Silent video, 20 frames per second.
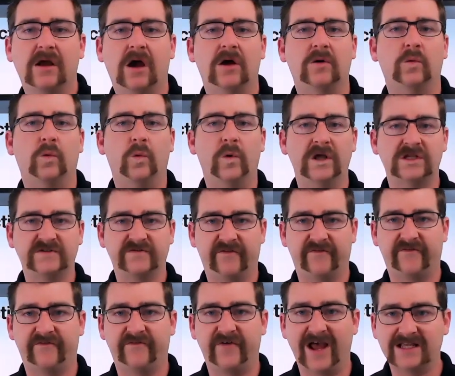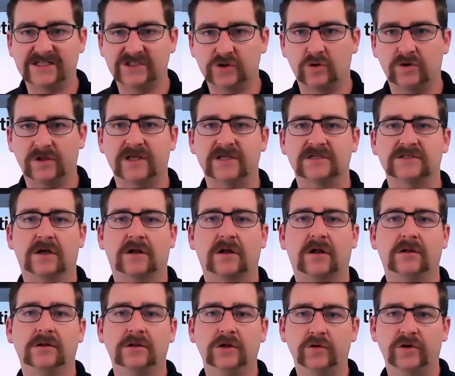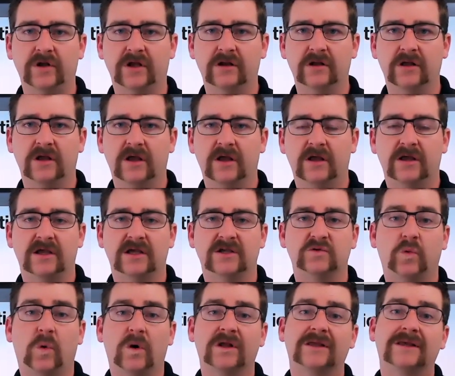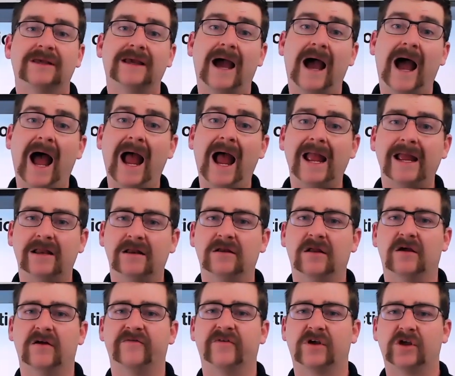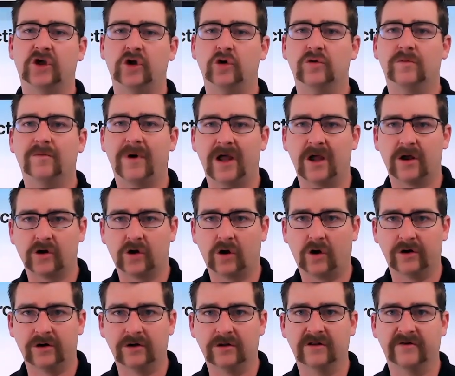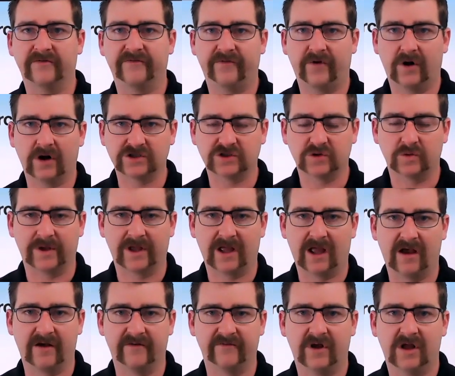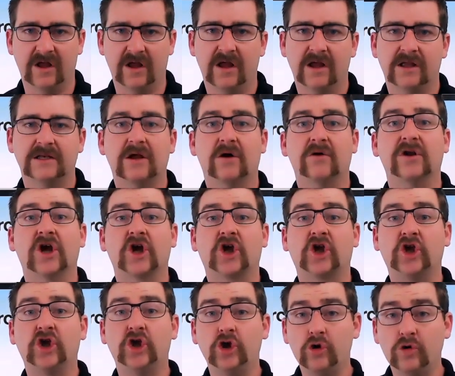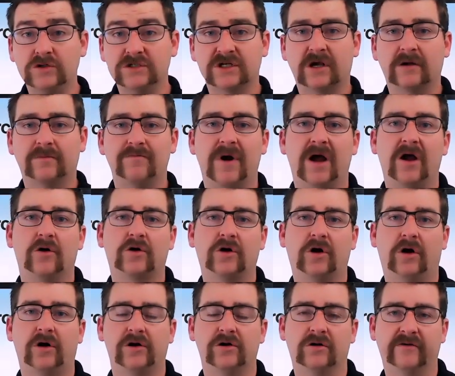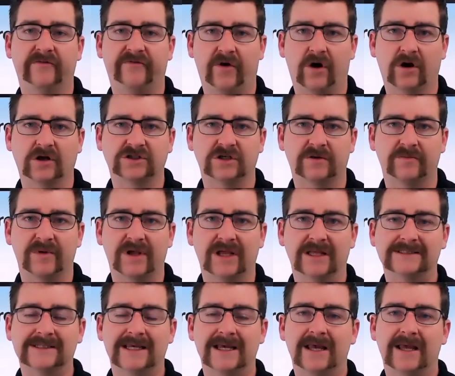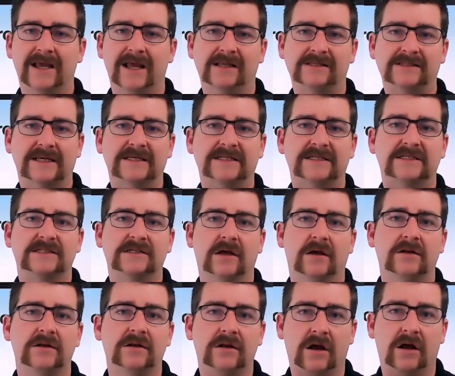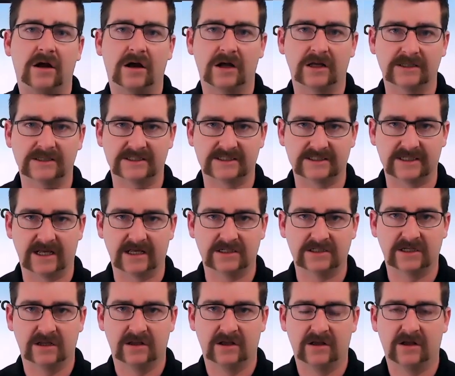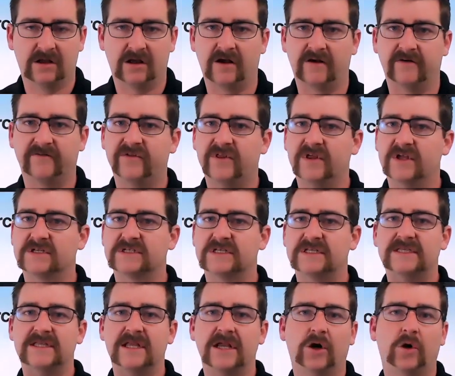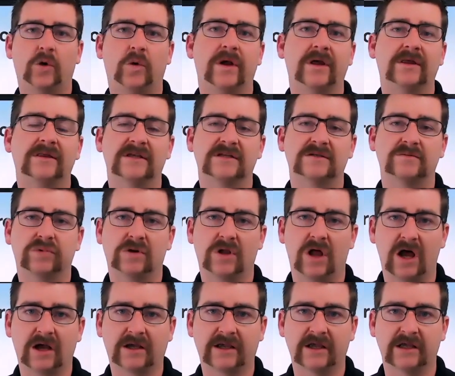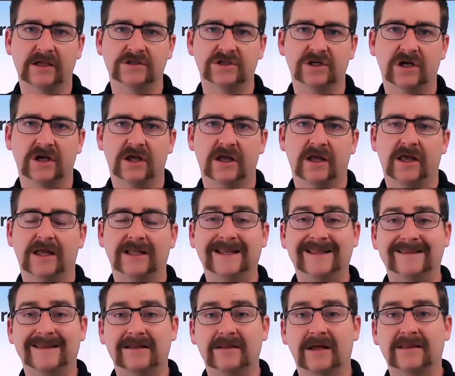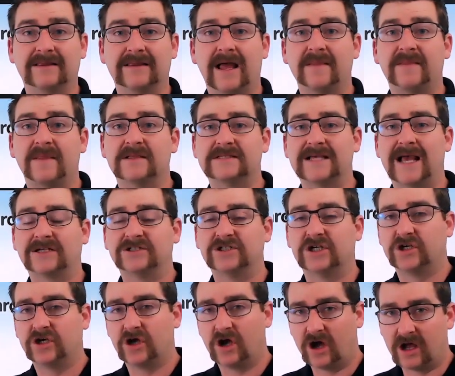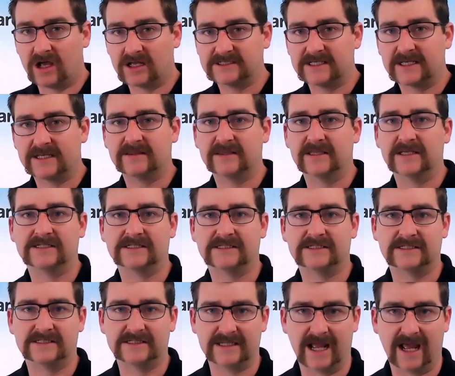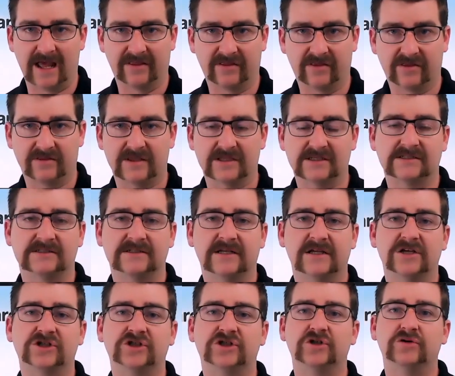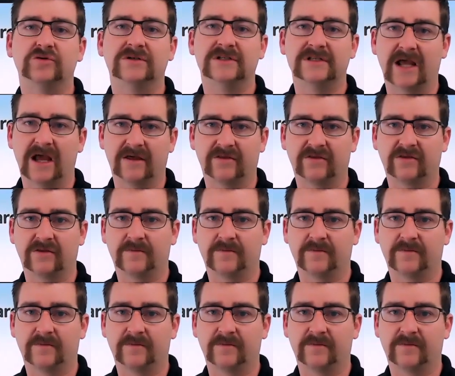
on which vessel is occluded is what kind of acute myocardial infarction we have. Now, an acute myocardial infarction means it's a sudden onset of this narrowing, this blockage, anything like that that's actually causing this death, this tissue death,